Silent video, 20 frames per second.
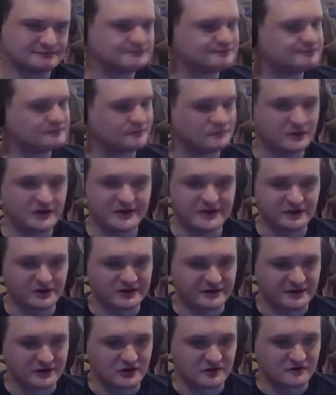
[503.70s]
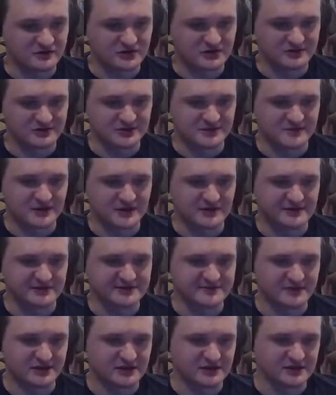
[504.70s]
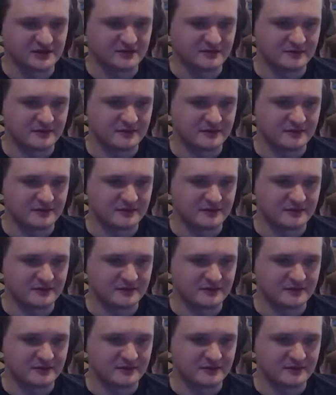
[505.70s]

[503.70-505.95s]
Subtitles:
Really early to go over double jump kicks, but